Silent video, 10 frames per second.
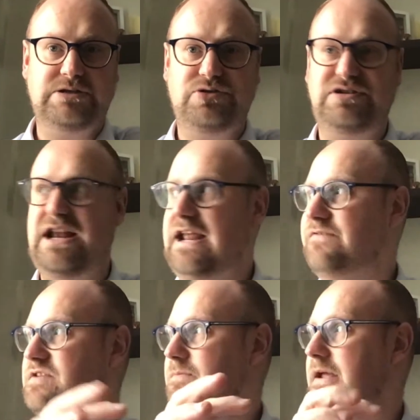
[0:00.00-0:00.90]
So she leaves
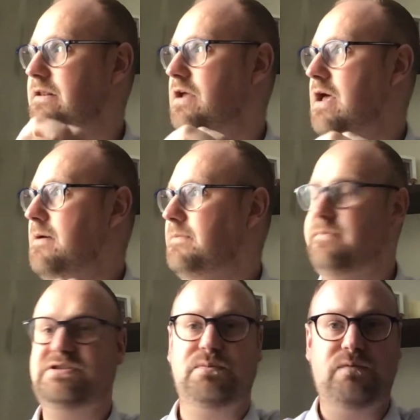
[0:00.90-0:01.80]
them in maybe
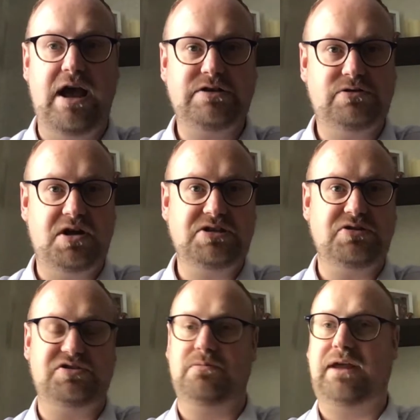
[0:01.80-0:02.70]
some restaurants or
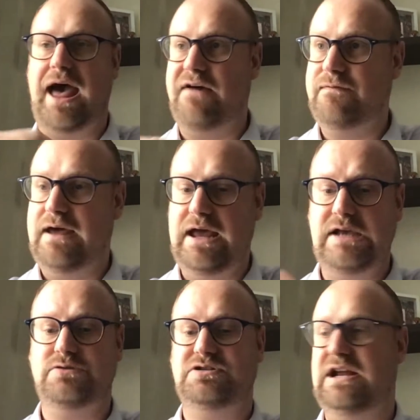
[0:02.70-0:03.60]
some
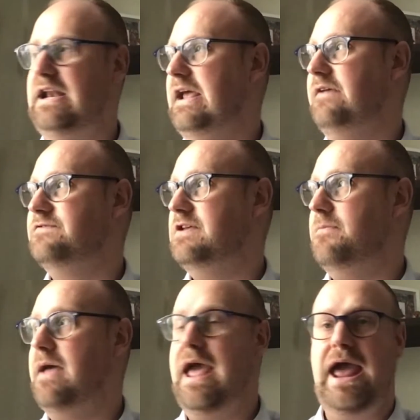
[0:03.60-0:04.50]
cafes, or she leaves
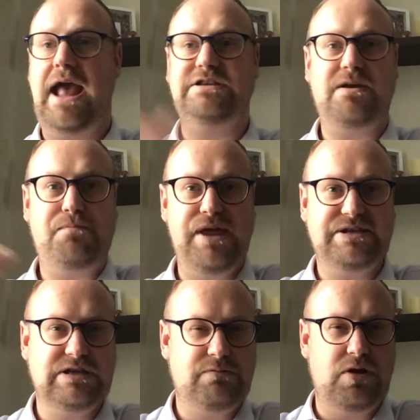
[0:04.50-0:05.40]
them in some
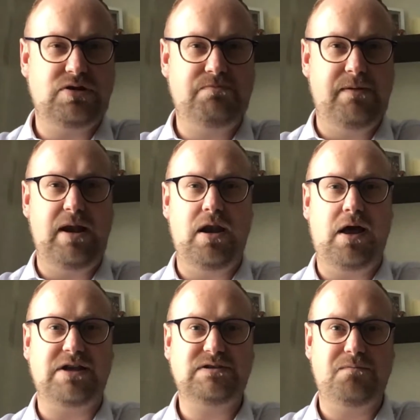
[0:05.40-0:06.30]
places where there's maybe
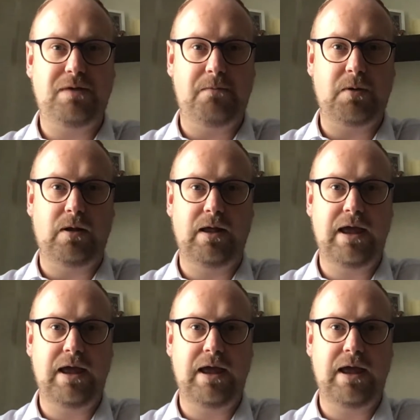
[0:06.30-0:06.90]
lots of people